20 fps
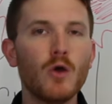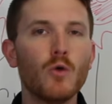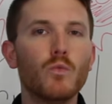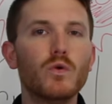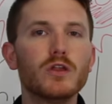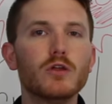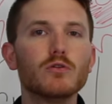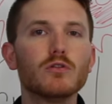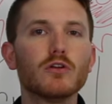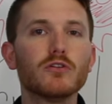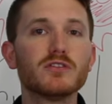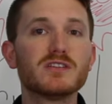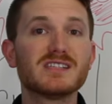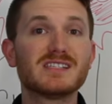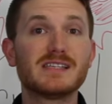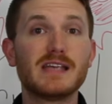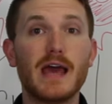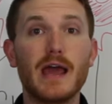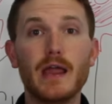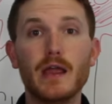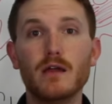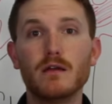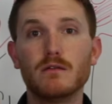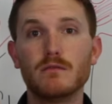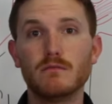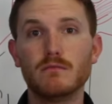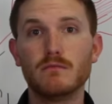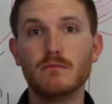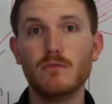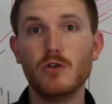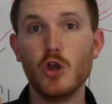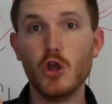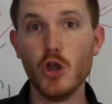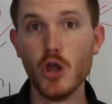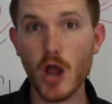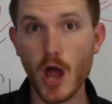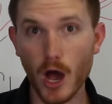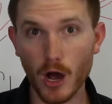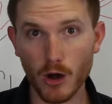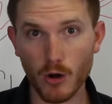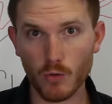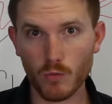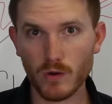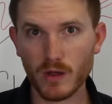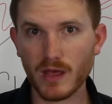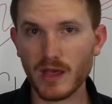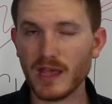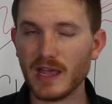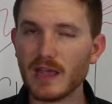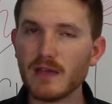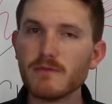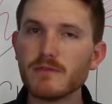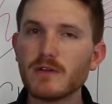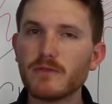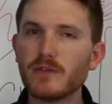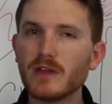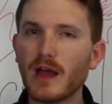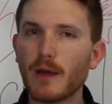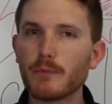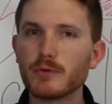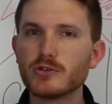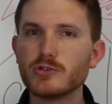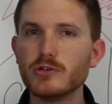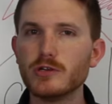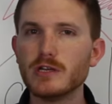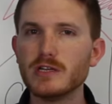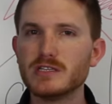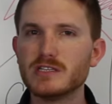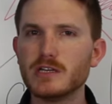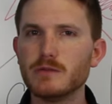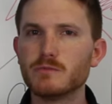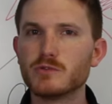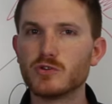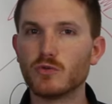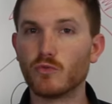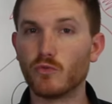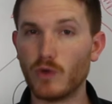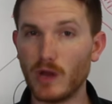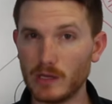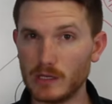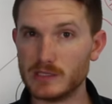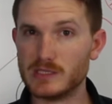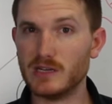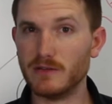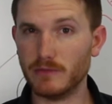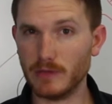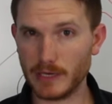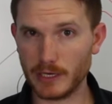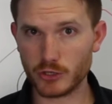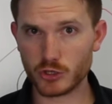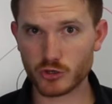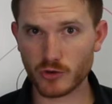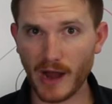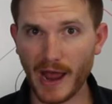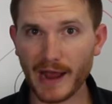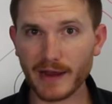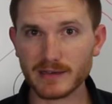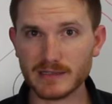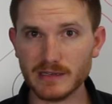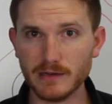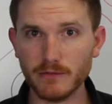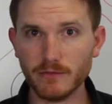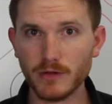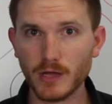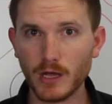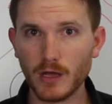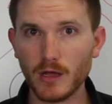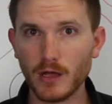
When you learn to say no, even if the opportunity seems relatively attractive,